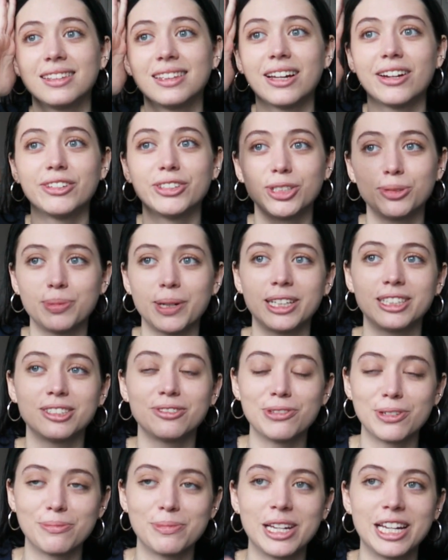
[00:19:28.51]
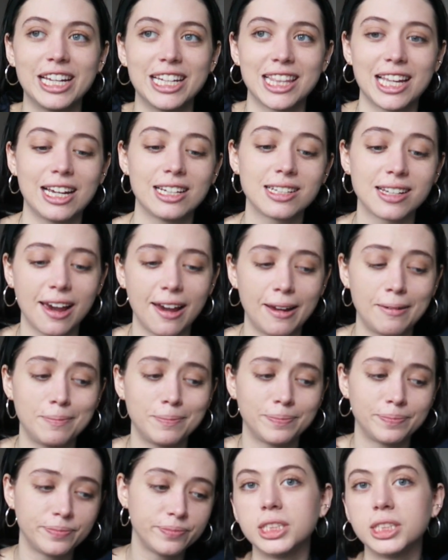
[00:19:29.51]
was best for me at that time,